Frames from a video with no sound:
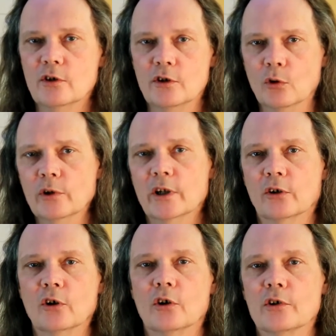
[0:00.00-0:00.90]
don't get
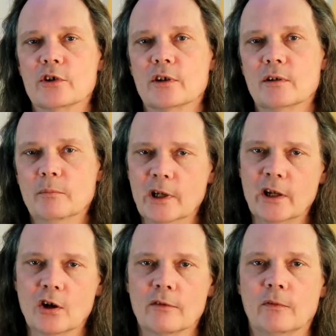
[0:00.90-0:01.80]
hurt be
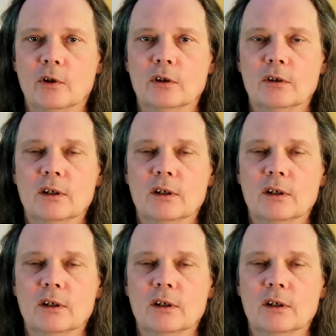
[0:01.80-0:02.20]
careful.